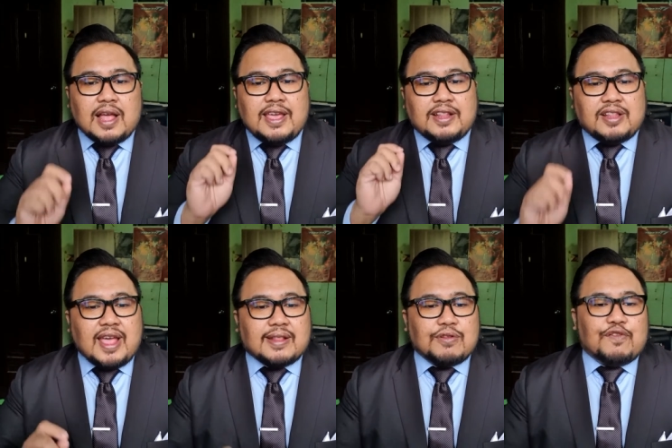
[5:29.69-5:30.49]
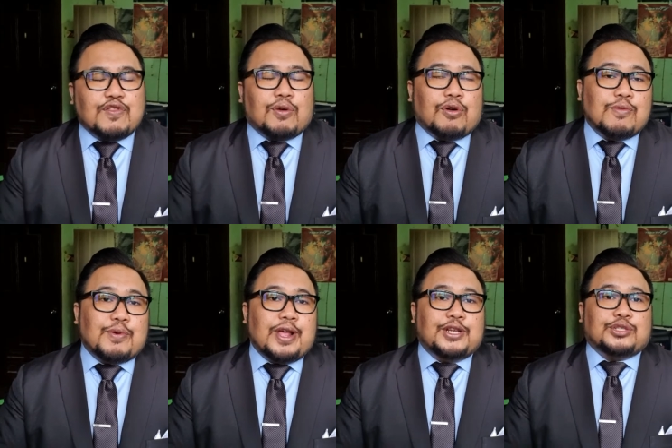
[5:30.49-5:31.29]
a debt of the
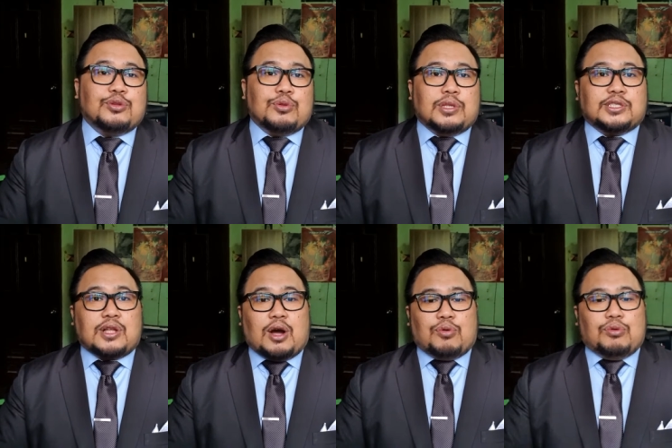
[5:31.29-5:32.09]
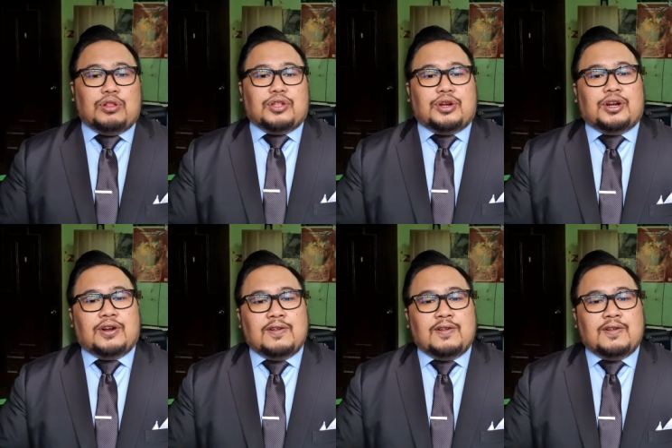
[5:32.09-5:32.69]
corporation to the stockholder,